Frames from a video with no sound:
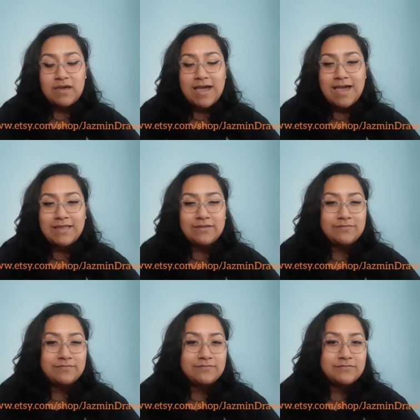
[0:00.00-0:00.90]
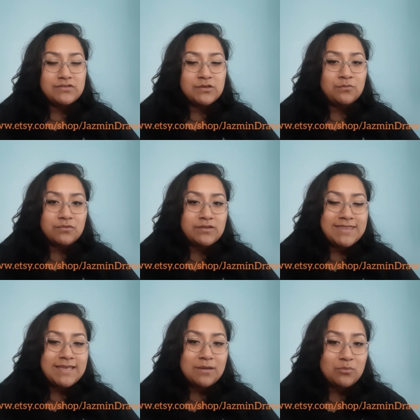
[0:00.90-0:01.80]
I don't really
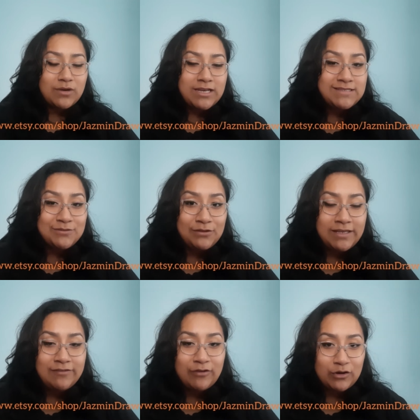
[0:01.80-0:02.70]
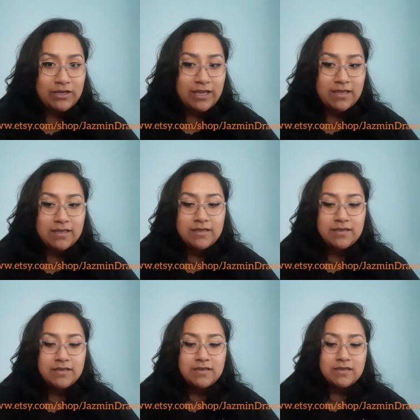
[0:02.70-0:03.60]
think I'm ready to leave her yet,
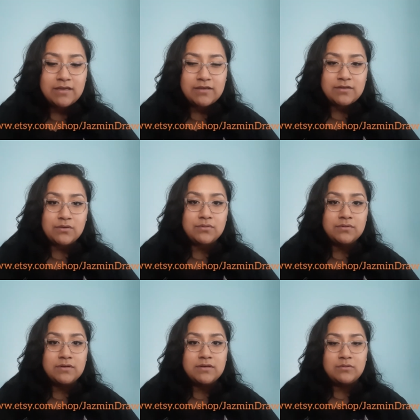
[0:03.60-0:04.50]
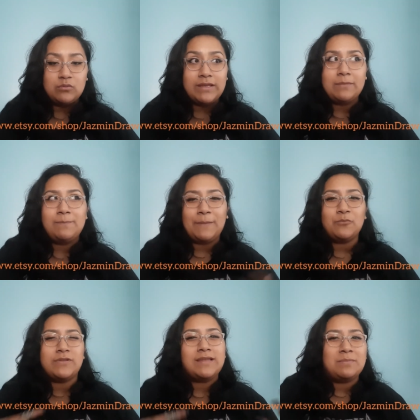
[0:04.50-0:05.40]
you know, or like a big
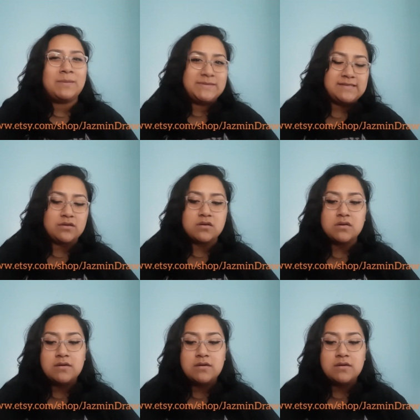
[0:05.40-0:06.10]
with like a babysitter,